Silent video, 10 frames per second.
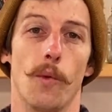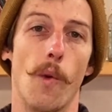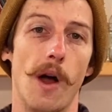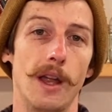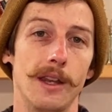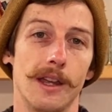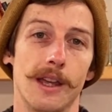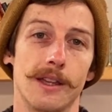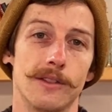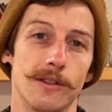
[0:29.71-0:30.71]
One
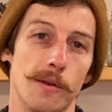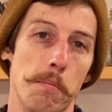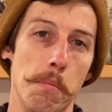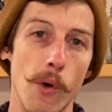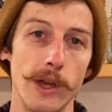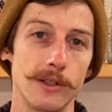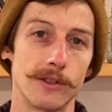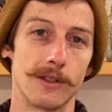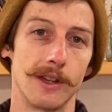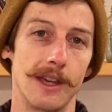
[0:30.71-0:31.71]
is
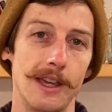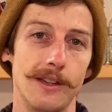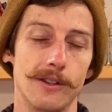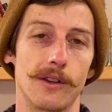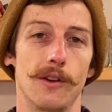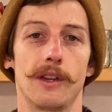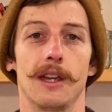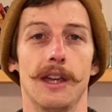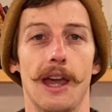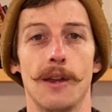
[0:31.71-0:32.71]
moist heat
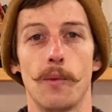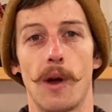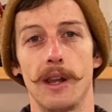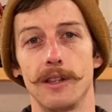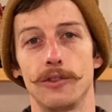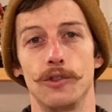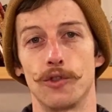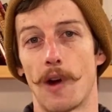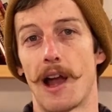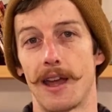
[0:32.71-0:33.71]
cooking and one is
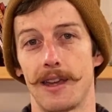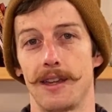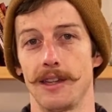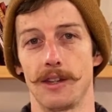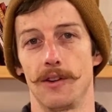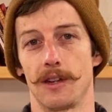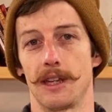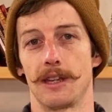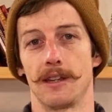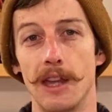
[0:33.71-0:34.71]
dry heat cooking.